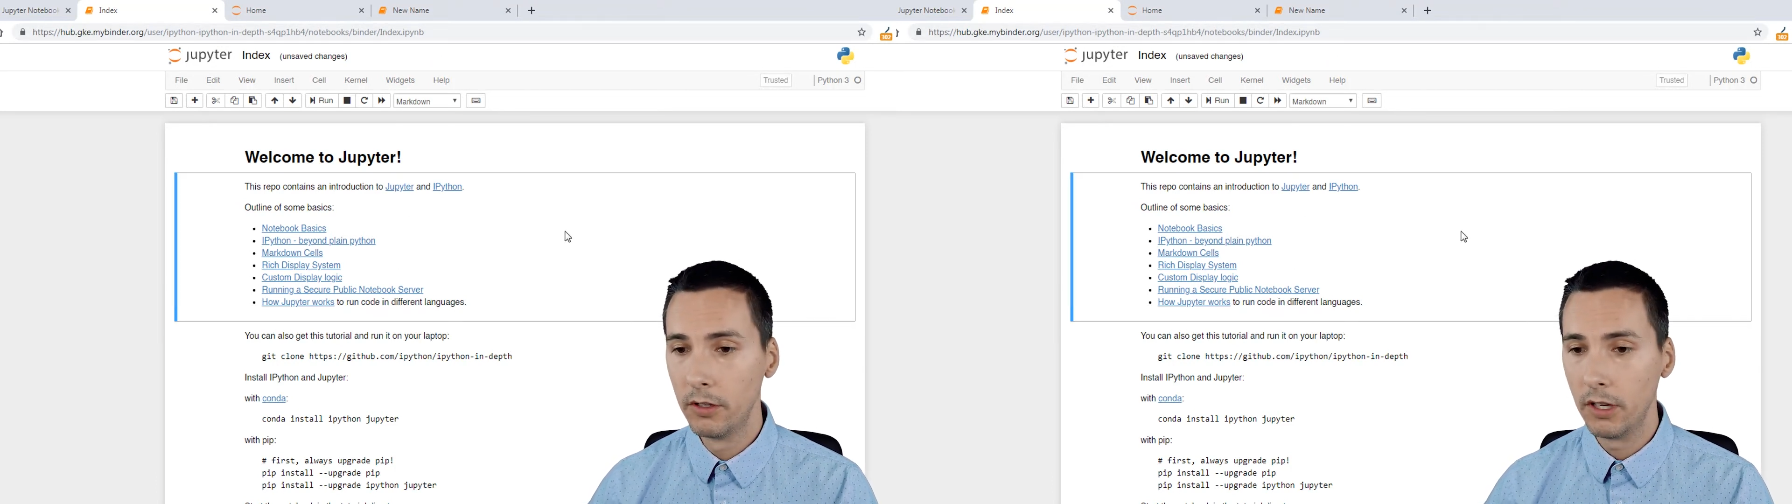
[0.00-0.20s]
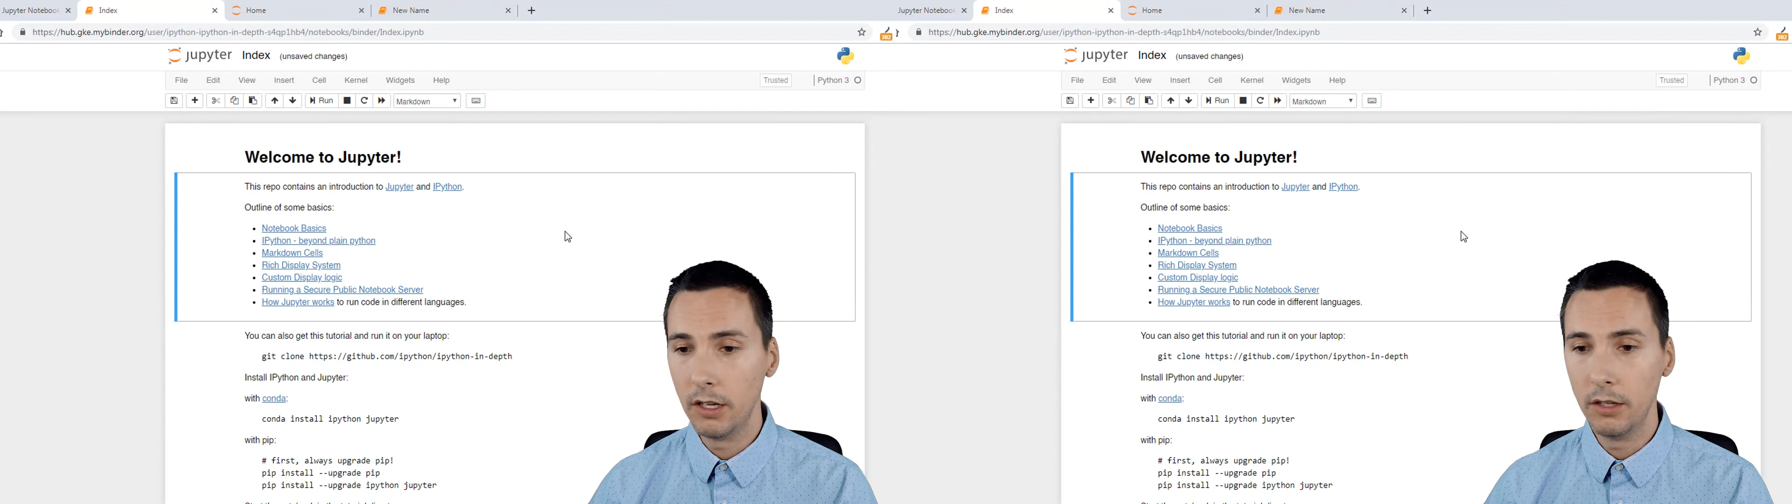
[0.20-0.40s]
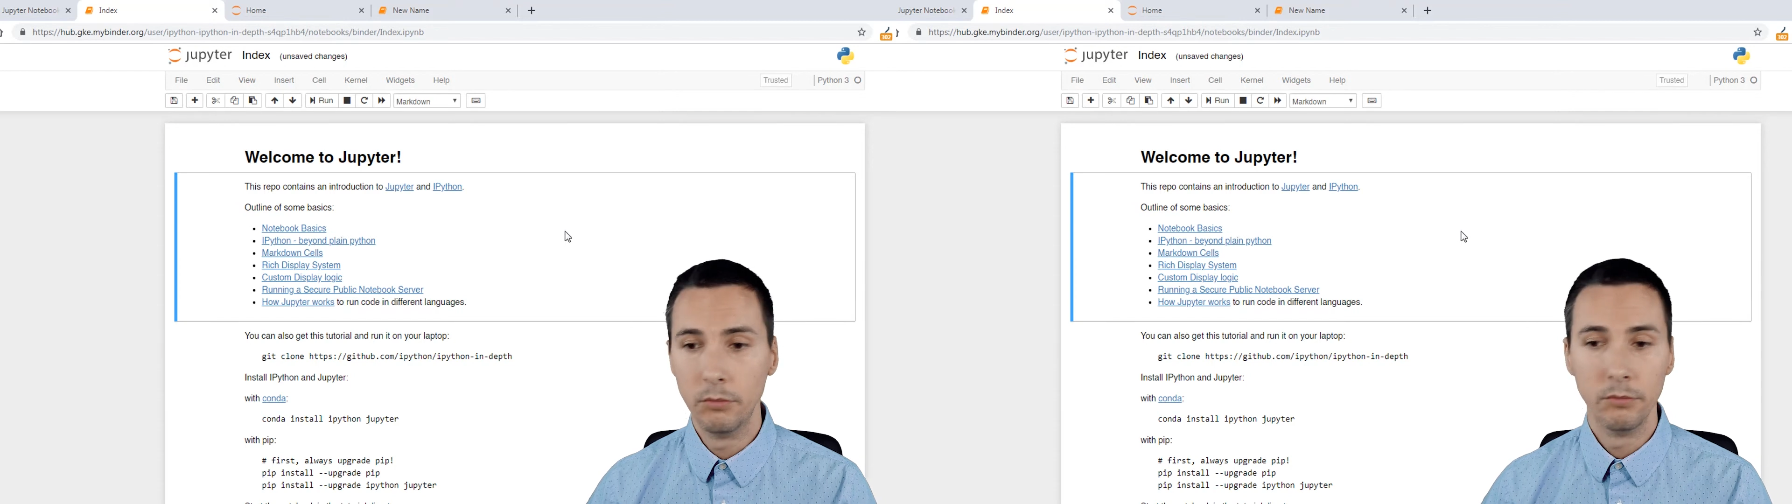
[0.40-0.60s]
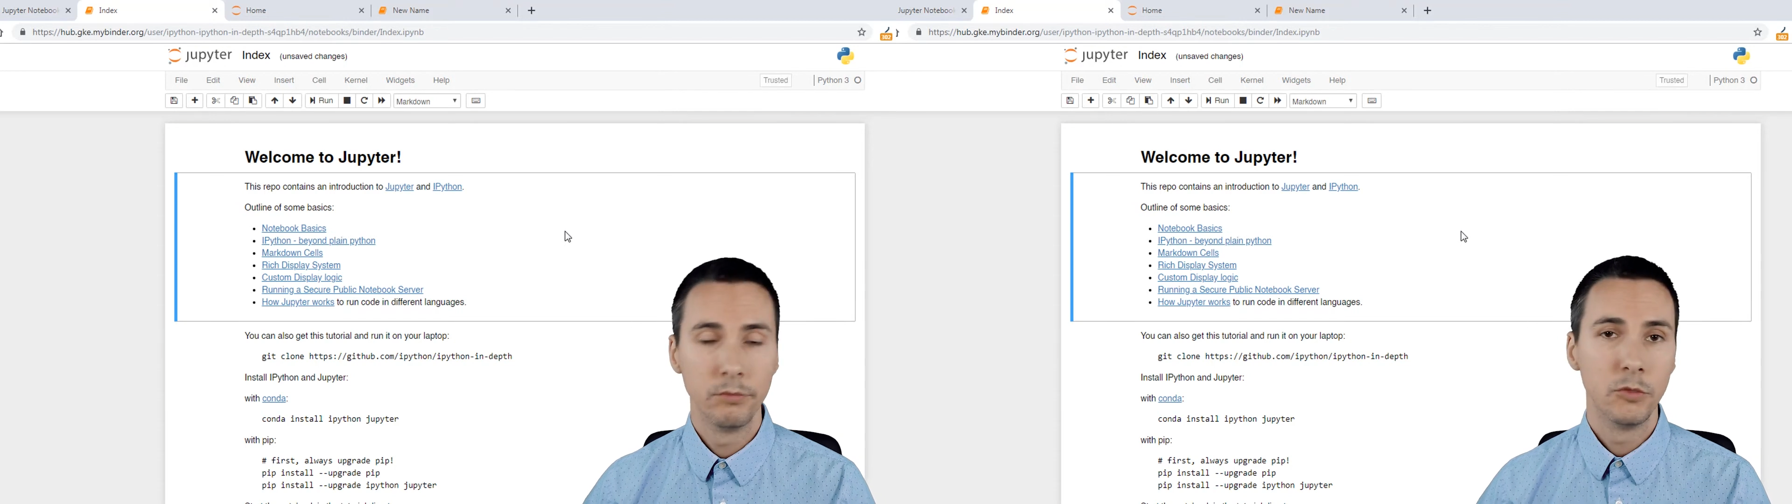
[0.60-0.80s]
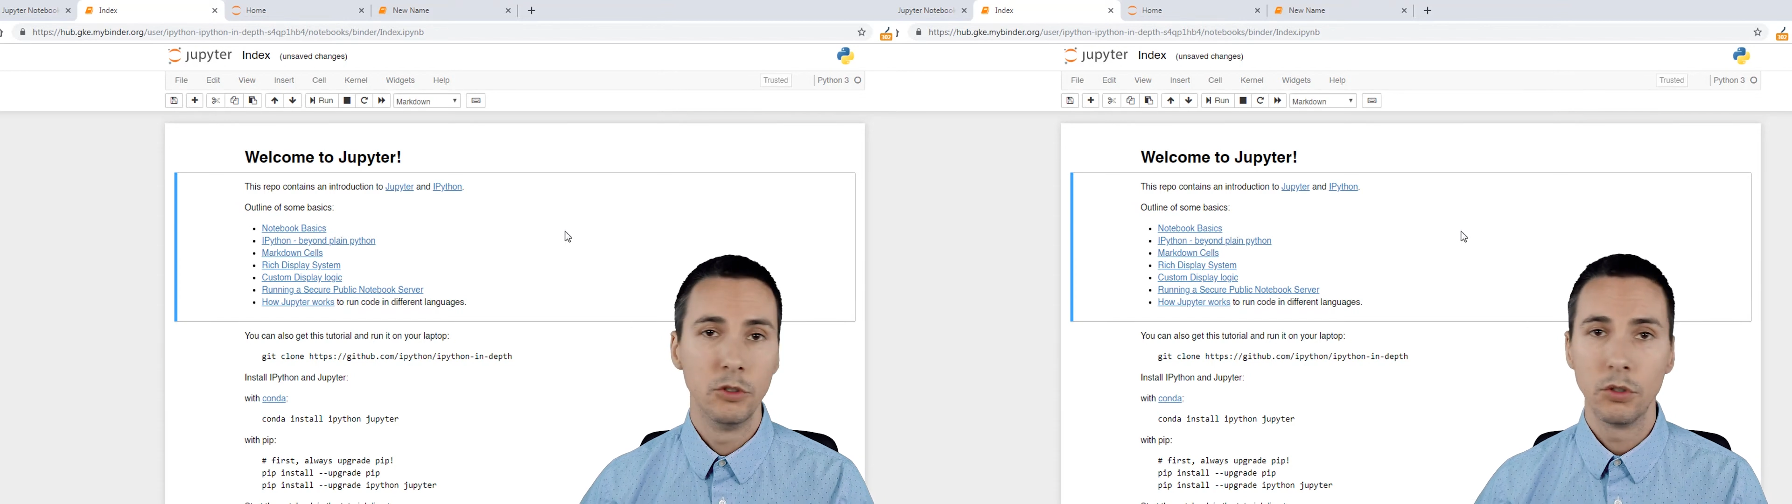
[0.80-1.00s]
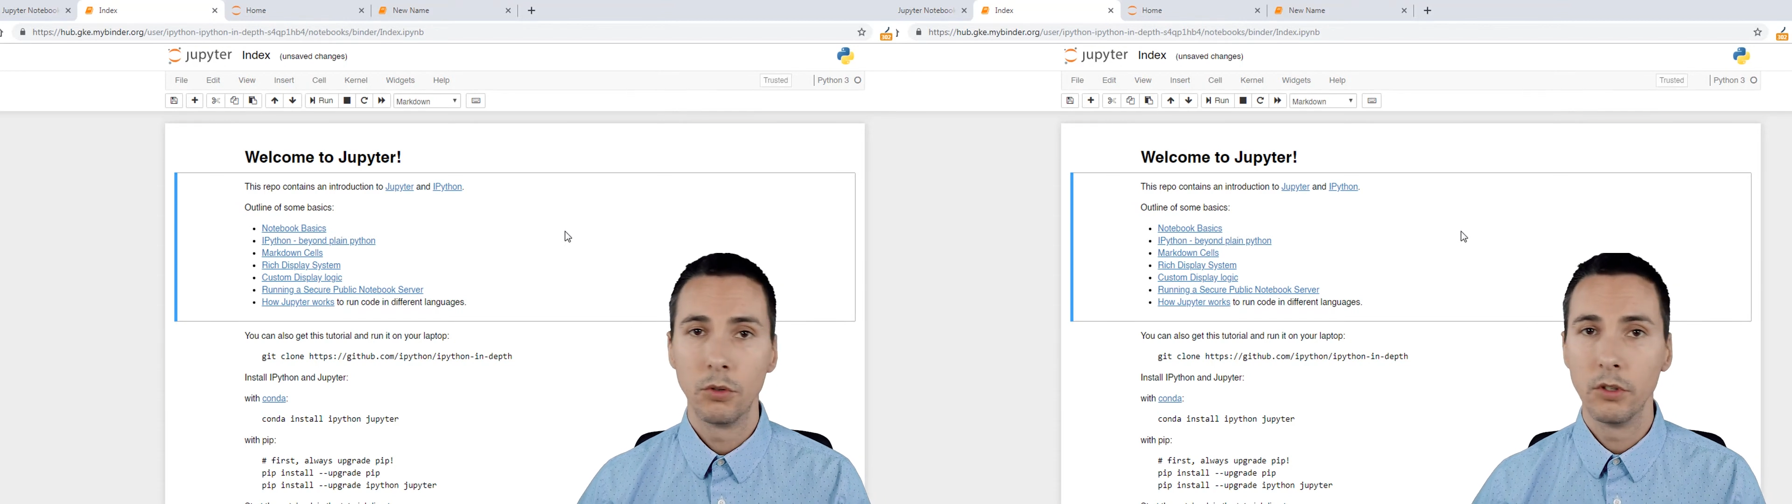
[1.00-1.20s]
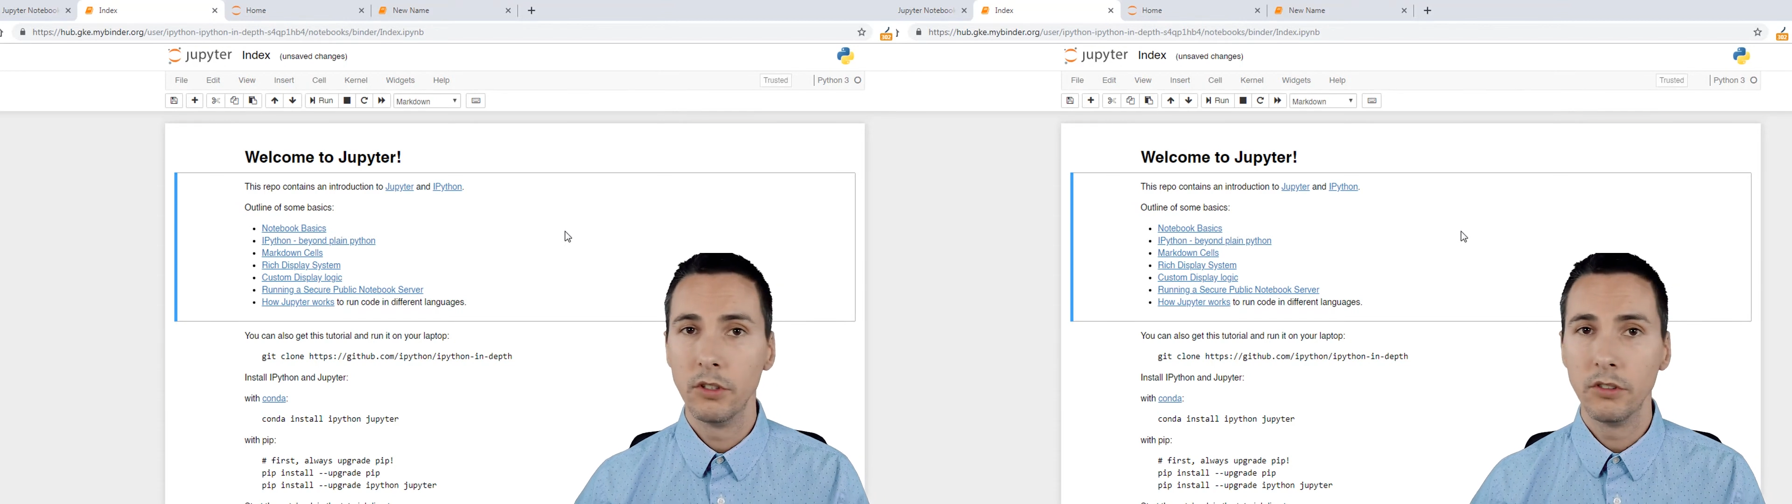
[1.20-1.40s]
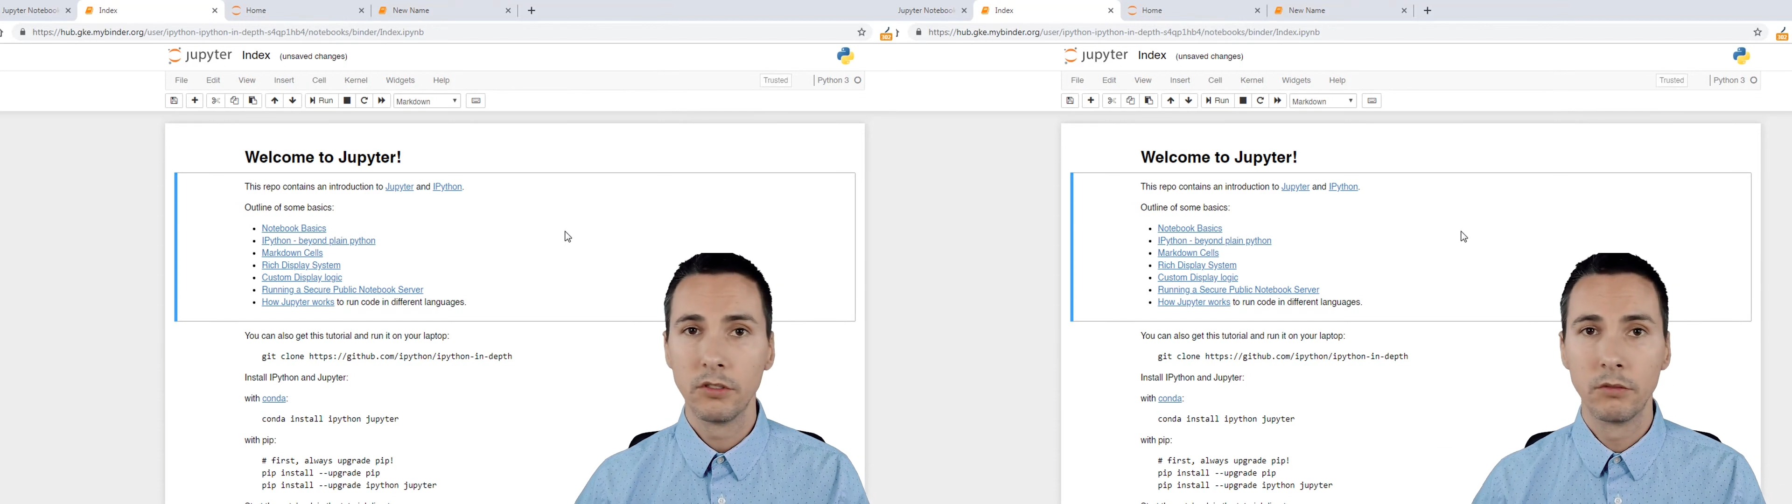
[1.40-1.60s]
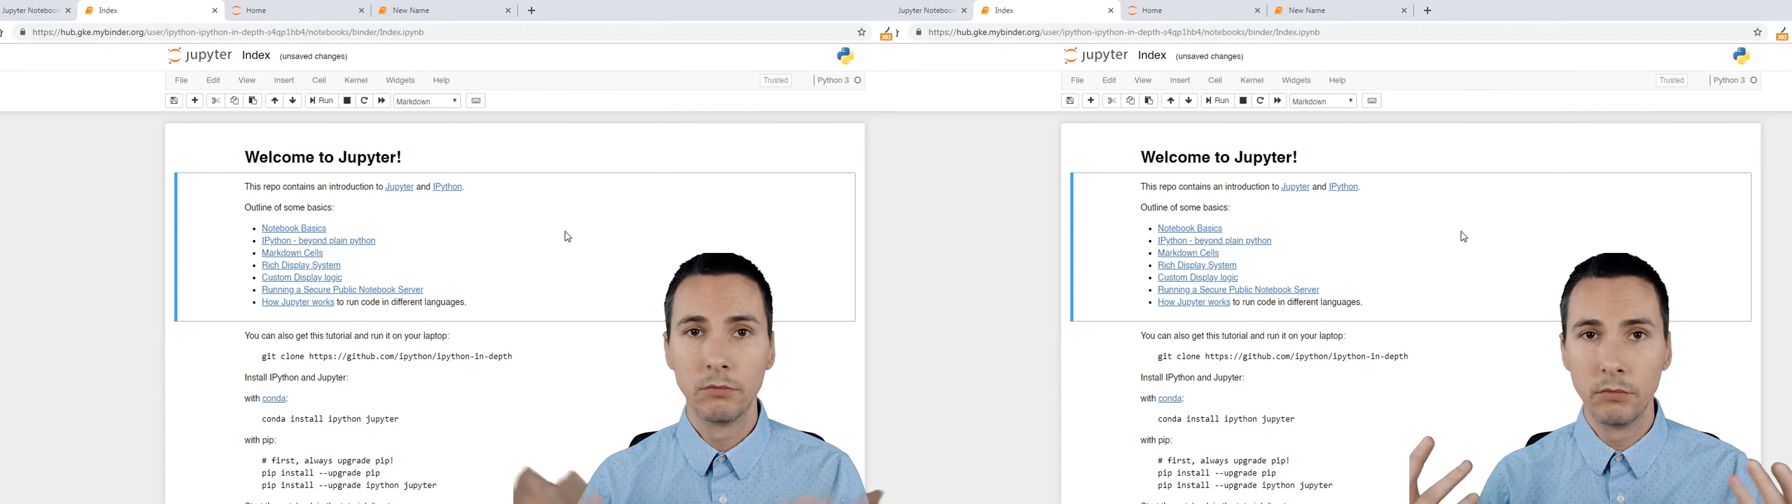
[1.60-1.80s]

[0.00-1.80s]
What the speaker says: tutorials